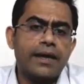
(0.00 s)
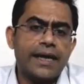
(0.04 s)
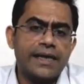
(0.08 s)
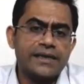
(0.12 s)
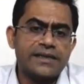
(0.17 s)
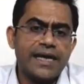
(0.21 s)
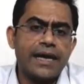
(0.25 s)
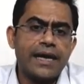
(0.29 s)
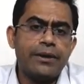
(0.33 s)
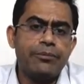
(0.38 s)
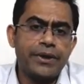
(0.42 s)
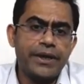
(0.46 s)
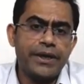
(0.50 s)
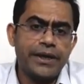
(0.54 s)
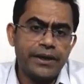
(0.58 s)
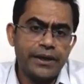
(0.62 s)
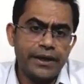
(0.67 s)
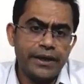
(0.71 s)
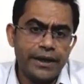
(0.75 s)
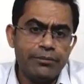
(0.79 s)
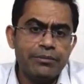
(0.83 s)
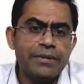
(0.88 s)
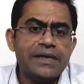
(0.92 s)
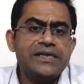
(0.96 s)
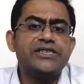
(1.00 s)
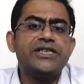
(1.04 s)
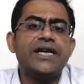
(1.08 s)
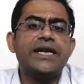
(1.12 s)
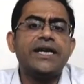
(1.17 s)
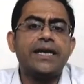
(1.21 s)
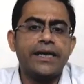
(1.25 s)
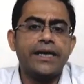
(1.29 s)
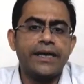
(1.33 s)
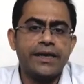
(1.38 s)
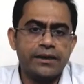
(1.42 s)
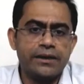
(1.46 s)
SIP
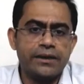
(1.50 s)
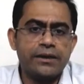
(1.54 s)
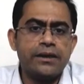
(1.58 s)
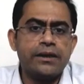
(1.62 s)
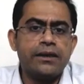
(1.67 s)
immediately.